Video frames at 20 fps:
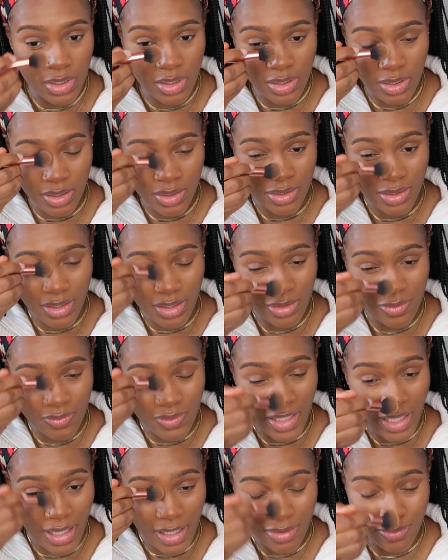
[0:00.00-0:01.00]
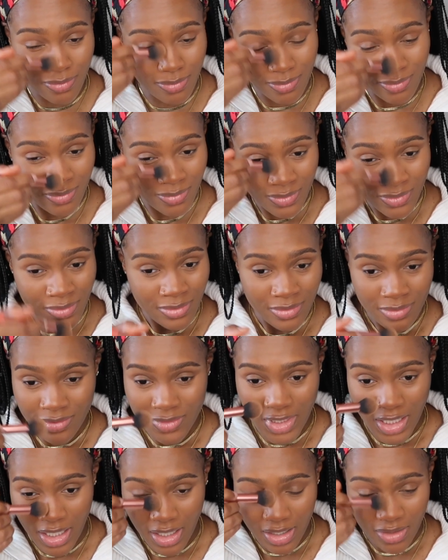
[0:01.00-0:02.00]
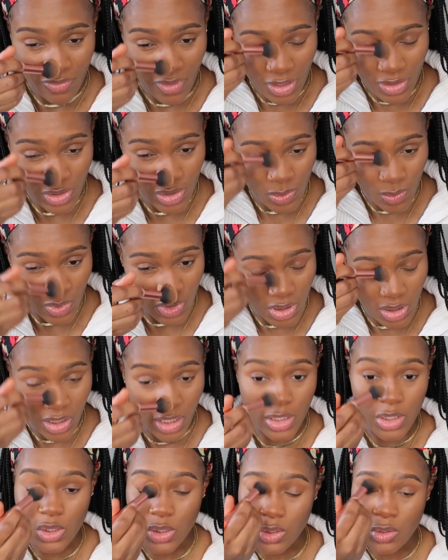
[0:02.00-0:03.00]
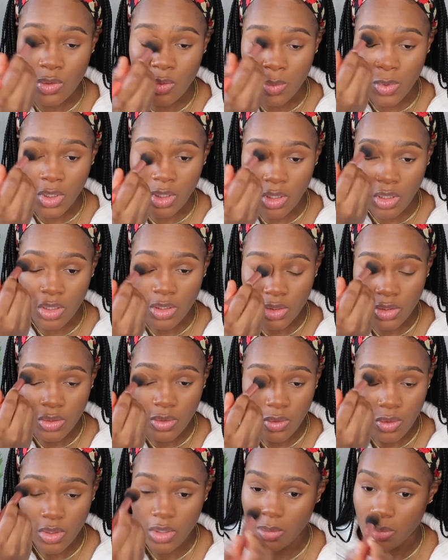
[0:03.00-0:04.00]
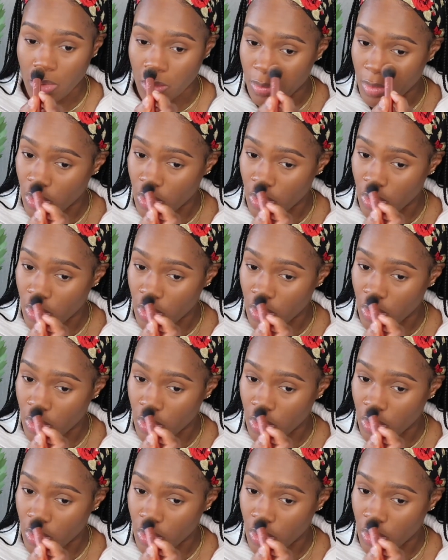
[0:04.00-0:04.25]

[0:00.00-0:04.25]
If I just want it like super contour, but